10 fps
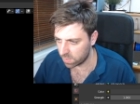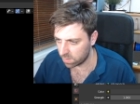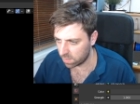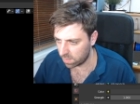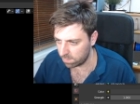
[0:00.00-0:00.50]

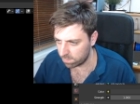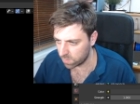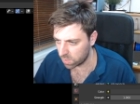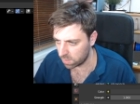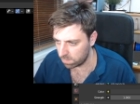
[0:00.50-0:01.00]
Okay,
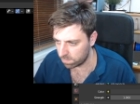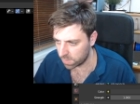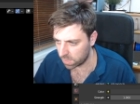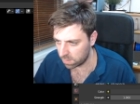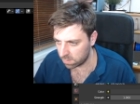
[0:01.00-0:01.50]
okay,
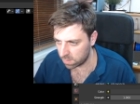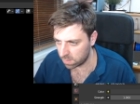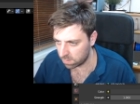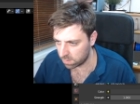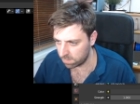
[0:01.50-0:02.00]
okay, okay,
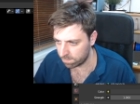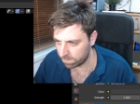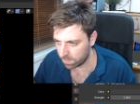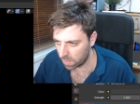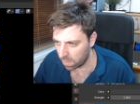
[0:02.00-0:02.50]
okay.
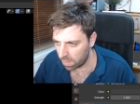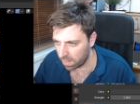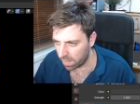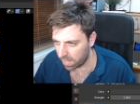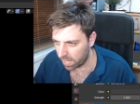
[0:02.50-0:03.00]

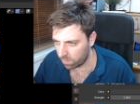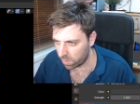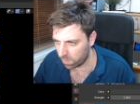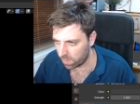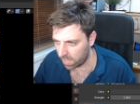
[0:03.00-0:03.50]
And we're
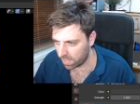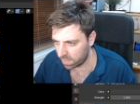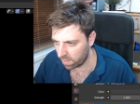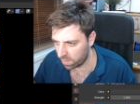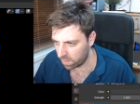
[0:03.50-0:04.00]
gonna plug
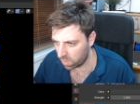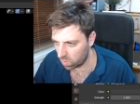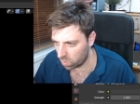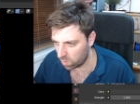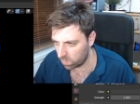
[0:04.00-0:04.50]
the
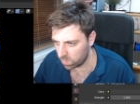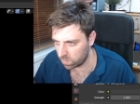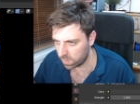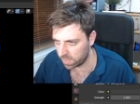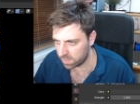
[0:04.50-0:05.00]

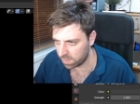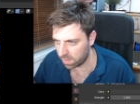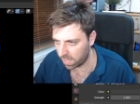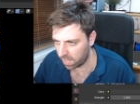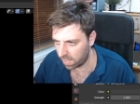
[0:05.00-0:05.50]
normal into
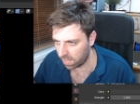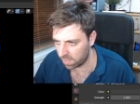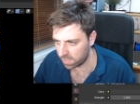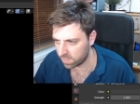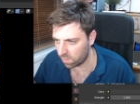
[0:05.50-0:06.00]
there.
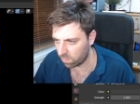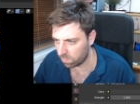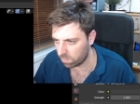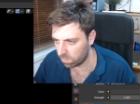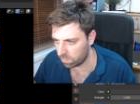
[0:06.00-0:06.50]
Let's go
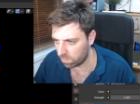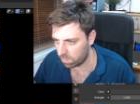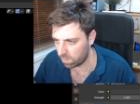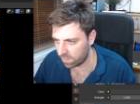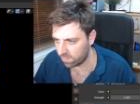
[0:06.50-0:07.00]

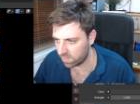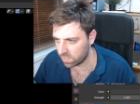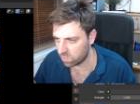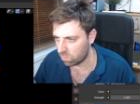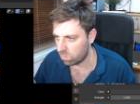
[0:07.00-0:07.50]

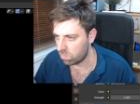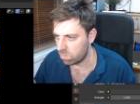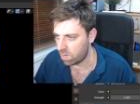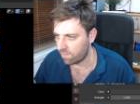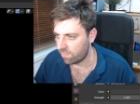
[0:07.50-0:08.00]
roughness,
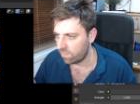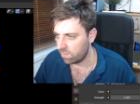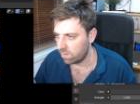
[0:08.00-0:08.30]
rough.